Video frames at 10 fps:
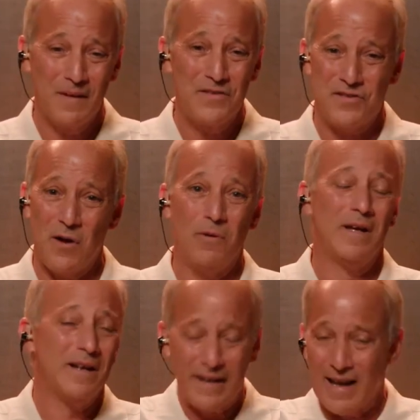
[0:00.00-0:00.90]
So
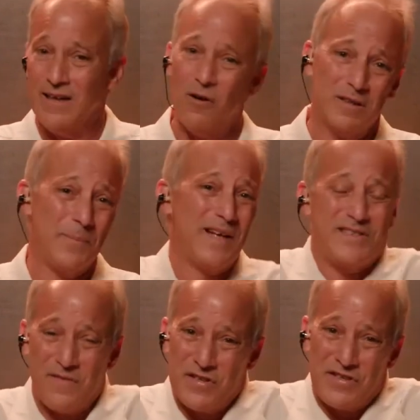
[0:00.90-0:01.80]
again, it all depends
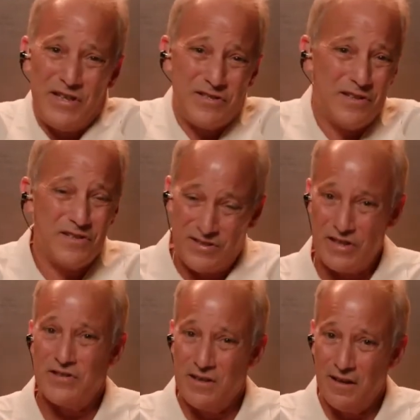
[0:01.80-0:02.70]
on the season.
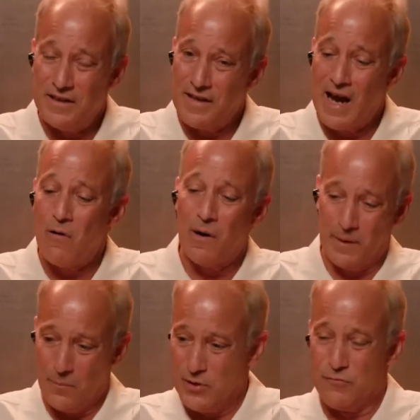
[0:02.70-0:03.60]
Seasonally now, I'm
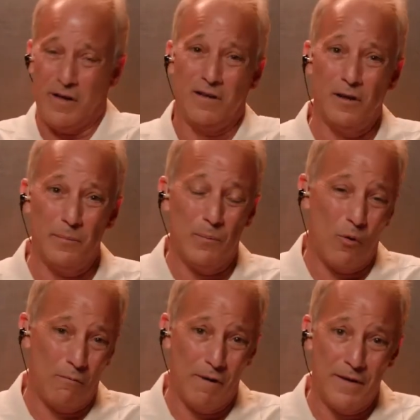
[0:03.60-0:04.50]
going to be drinking a little bit
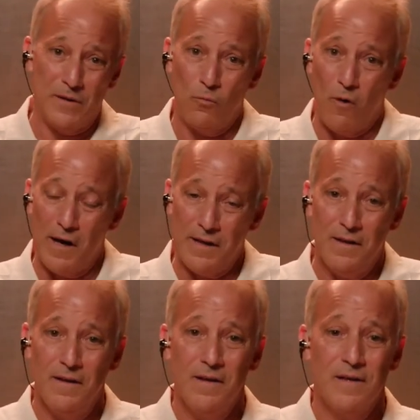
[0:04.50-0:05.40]
more red than white.
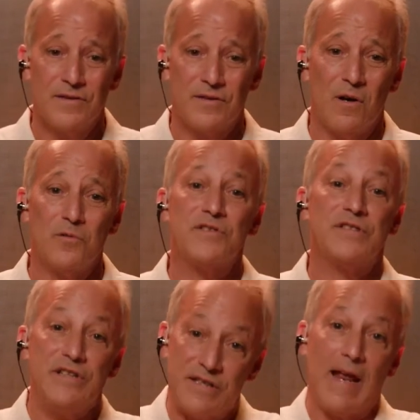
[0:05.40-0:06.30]
So
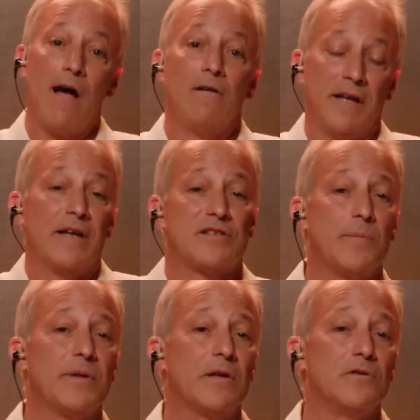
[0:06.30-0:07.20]
seasonality has
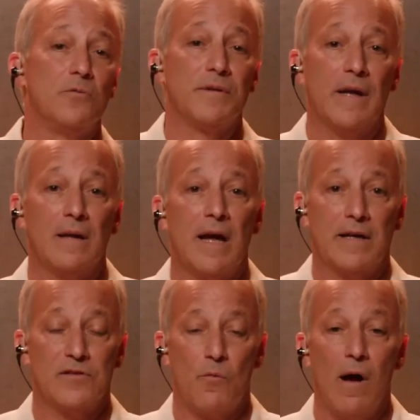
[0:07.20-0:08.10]
something to do with that
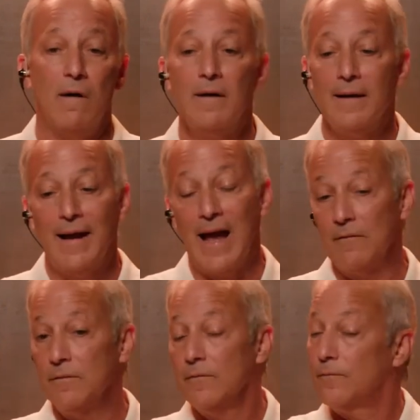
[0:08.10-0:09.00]
as well.
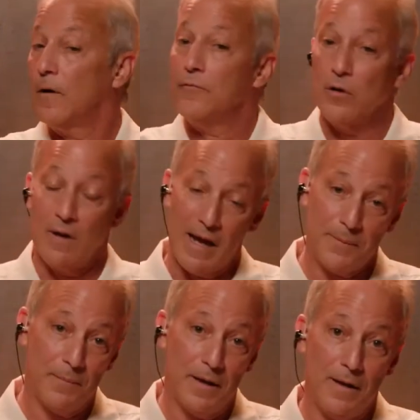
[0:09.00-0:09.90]
And if you're
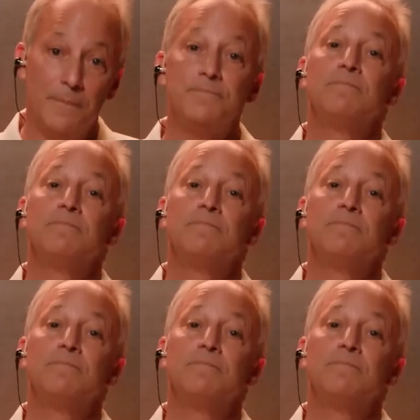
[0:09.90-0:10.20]
like me,